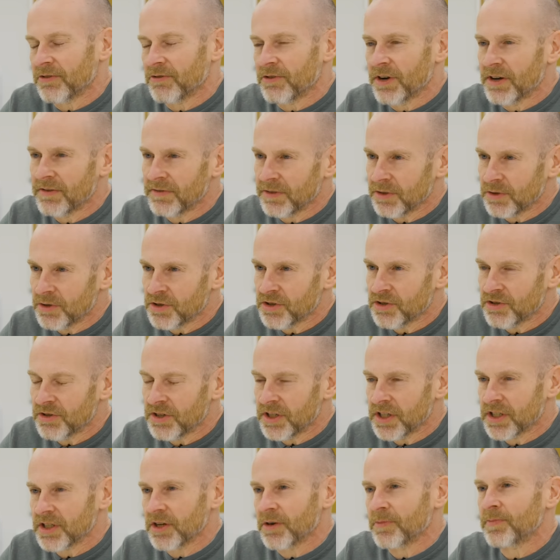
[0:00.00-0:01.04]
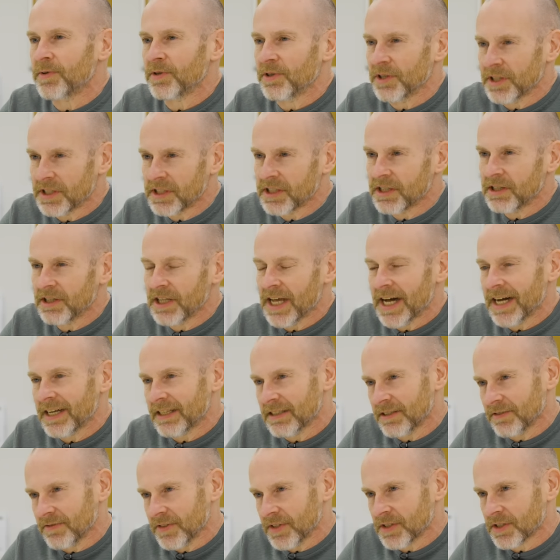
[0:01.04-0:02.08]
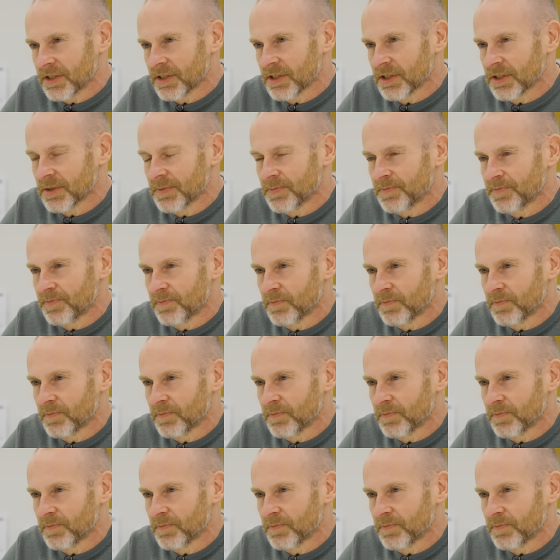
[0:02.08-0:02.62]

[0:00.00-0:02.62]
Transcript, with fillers: than revolutionaries or political activists.